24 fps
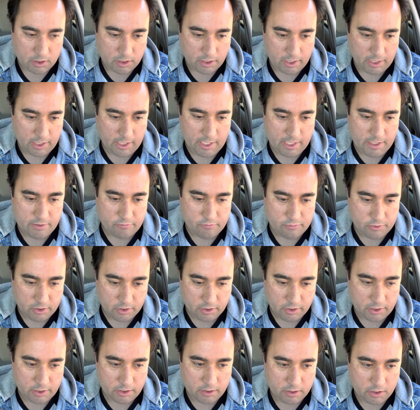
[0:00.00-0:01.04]
And
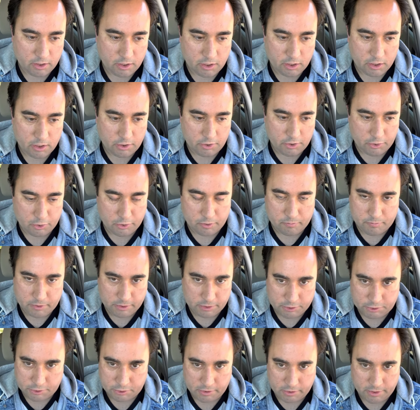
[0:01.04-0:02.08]
really, your
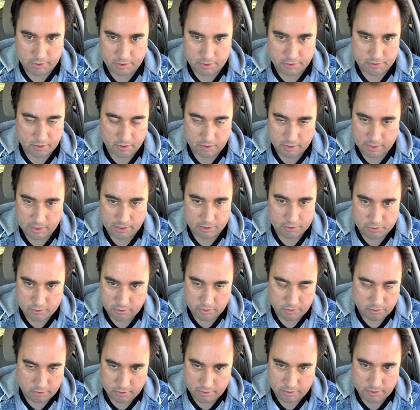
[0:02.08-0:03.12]
administrators are not as
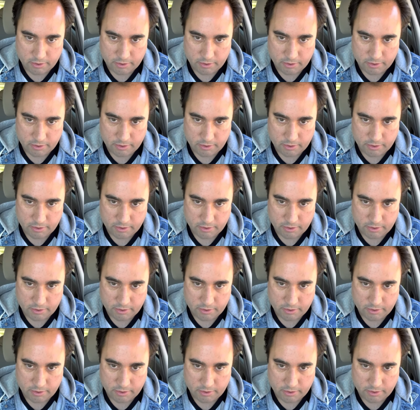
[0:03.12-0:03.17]
good.